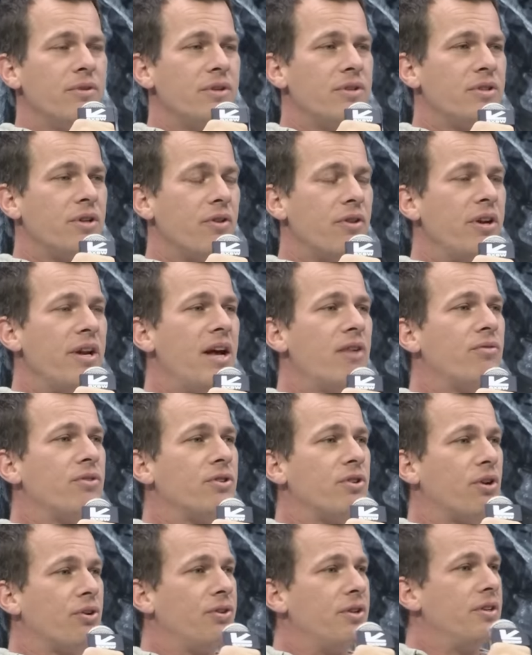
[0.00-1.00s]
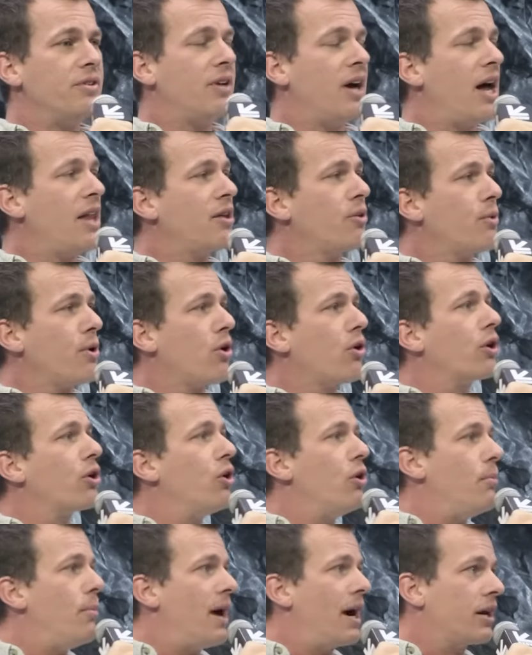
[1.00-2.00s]
So the net result is, I think we are
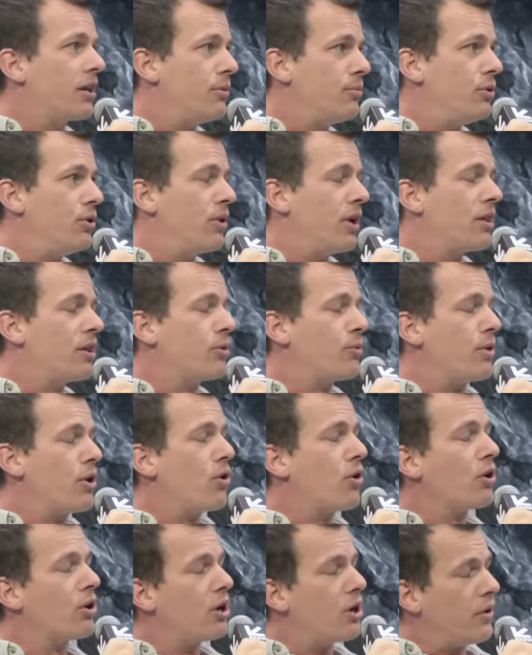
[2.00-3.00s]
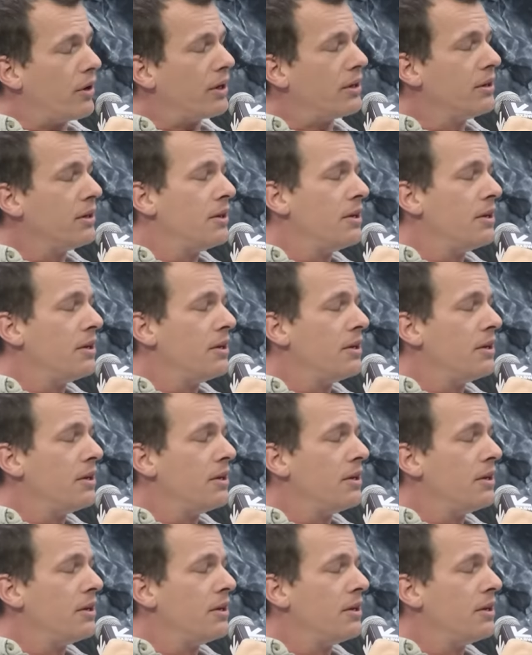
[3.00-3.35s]
going back to the moon. I think we are going